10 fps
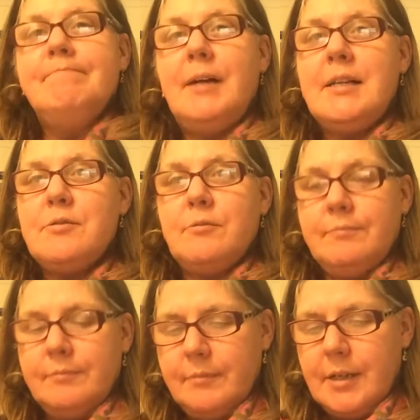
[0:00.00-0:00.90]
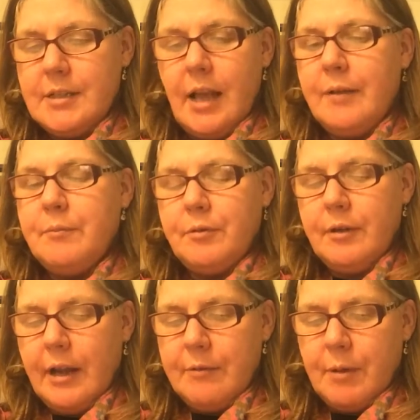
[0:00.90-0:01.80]
puzzle, because I hadn't pulled
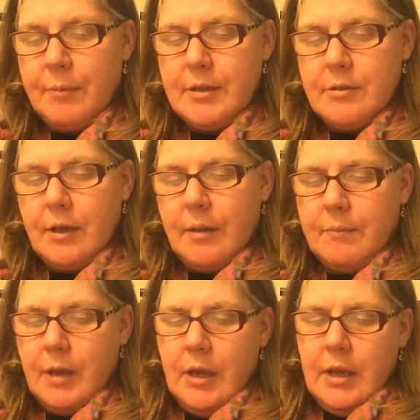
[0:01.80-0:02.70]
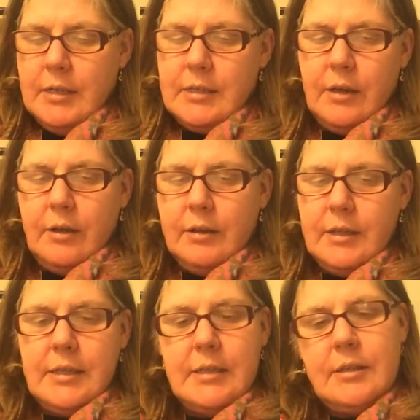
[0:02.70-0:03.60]
it out of my puzzle yet. So
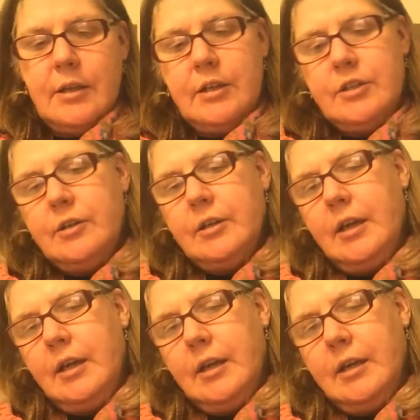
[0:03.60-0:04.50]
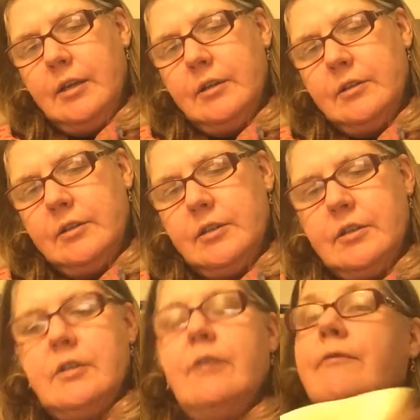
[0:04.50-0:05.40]
this is 32 count
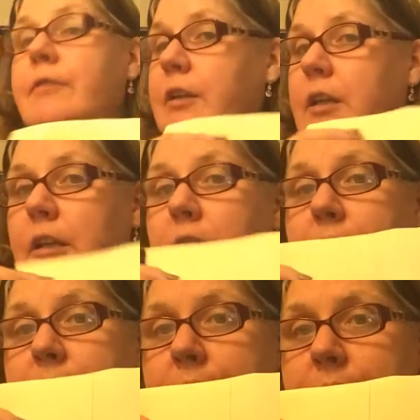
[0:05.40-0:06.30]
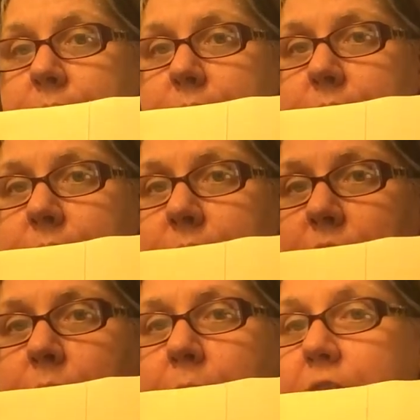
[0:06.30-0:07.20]
vanilla
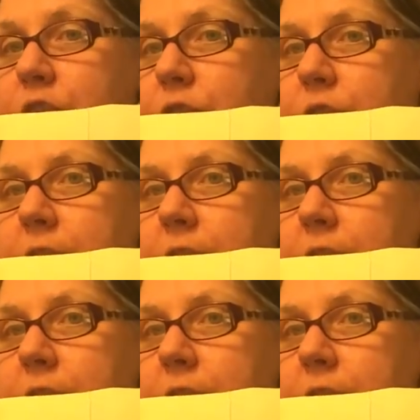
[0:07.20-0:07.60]
from Extrude